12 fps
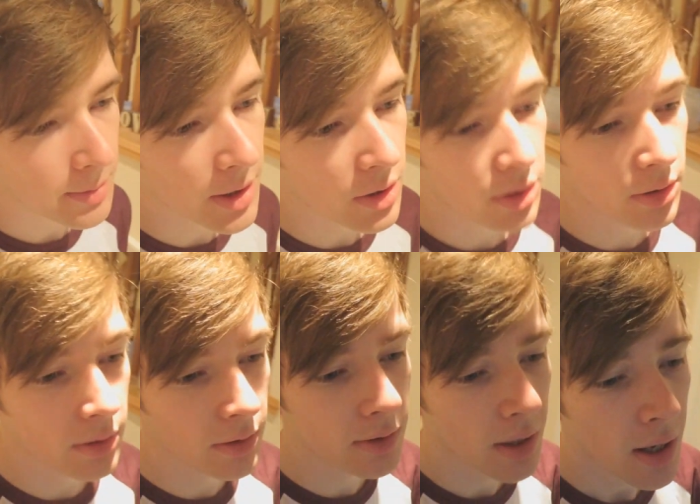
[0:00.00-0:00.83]

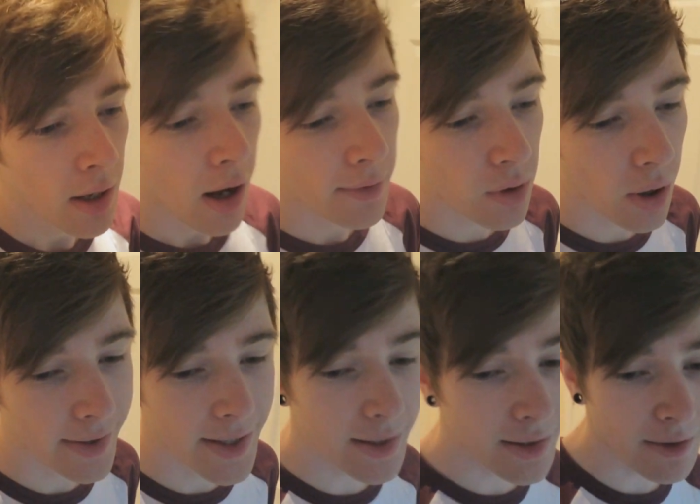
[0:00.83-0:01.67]
Dimensions. I've
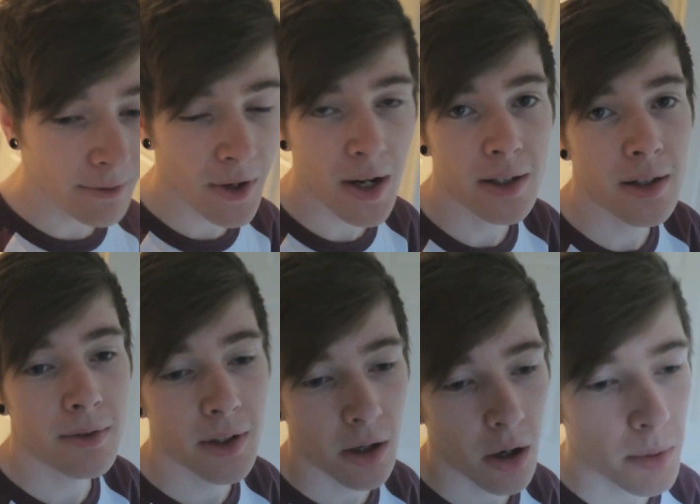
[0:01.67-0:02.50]
got a Disney Infinity
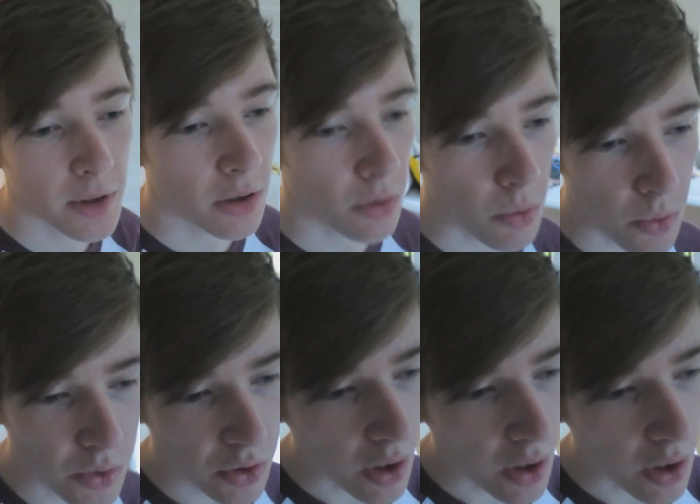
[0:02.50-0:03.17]
video, which is all